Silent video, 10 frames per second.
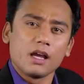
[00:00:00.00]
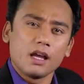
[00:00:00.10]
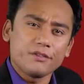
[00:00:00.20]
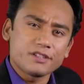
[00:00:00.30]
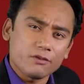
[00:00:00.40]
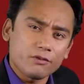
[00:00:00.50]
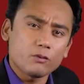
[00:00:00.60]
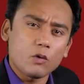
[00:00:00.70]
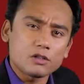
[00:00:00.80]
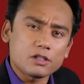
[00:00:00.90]
If someone
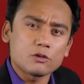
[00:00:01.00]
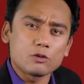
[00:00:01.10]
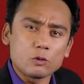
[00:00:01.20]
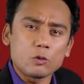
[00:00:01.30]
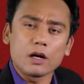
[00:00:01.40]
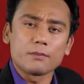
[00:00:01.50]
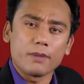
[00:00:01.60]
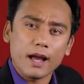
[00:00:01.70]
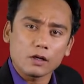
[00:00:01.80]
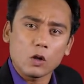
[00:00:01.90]
wants to do a
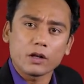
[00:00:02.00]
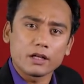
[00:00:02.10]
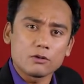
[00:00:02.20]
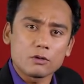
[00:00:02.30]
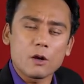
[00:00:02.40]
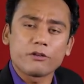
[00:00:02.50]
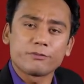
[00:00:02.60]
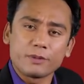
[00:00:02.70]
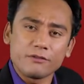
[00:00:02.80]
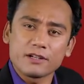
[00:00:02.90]
backlog entry
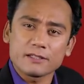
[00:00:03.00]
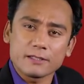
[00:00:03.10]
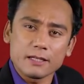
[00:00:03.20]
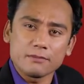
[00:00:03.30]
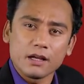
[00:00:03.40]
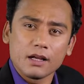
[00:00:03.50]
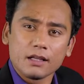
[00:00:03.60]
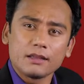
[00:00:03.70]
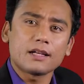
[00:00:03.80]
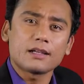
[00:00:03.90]
of previous scheme,
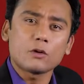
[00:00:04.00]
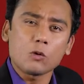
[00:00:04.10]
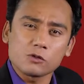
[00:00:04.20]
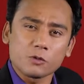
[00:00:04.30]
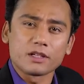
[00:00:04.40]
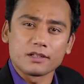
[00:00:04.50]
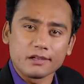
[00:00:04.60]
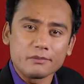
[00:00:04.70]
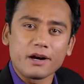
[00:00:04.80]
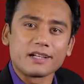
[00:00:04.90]
that can also be
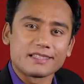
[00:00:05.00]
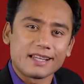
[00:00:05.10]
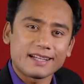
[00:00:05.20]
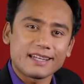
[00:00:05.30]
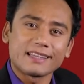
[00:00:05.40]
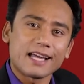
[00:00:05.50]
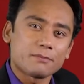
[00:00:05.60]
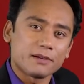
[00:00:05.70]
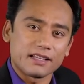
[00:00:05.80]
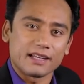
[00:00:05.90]
done by selecting
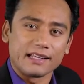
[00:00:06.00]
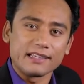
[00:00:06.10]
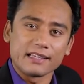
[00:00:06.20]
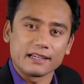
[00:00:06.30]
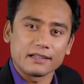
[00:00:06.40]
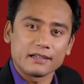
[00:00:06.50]
that particular year.